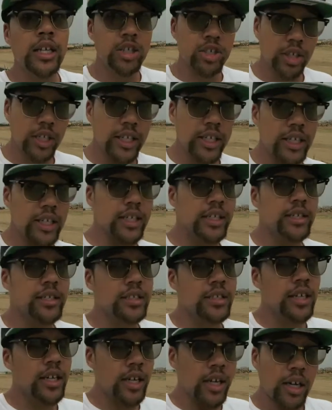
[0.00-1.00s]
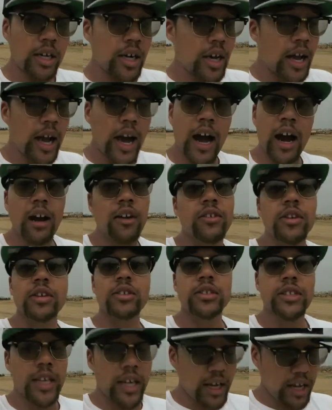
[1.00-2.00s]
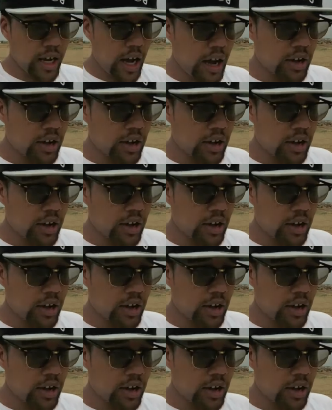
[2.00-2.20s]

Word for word: trinkets, however you say it.